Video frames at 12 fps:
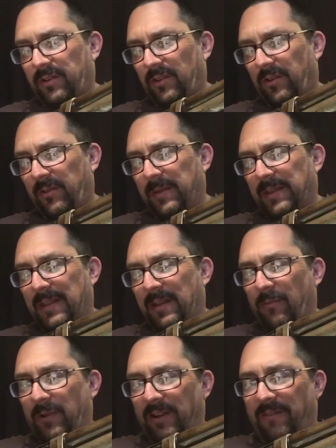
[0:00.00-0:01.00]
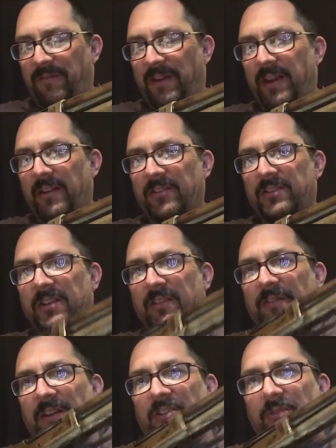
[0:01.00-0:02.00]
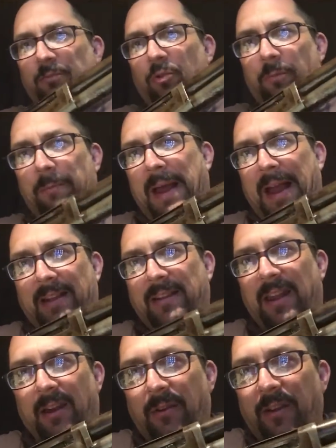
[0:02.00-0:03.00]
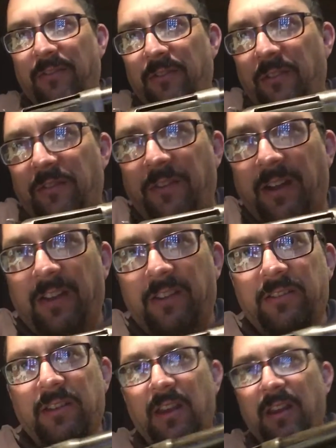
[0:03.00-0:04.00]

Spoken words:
You know what I mean? That when it fires, see, if I just pull back now after it fires,